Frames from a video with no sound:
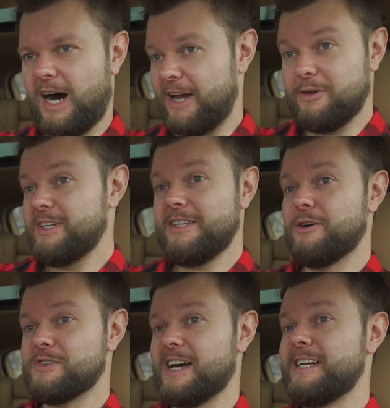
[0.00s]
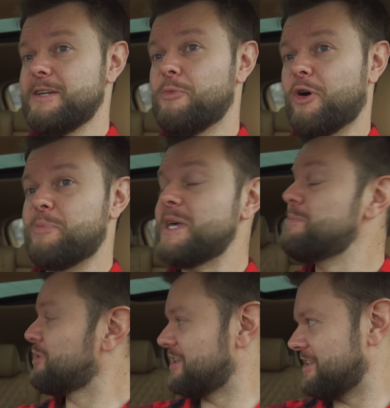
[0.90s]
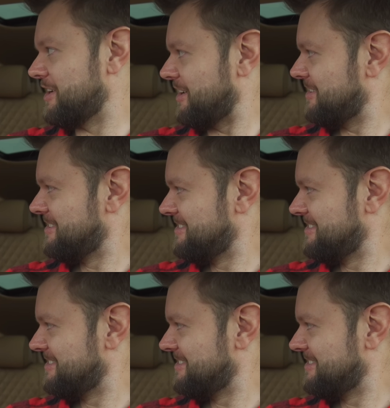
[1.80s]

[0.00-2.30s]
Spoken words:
I don't need those. I need more people in here.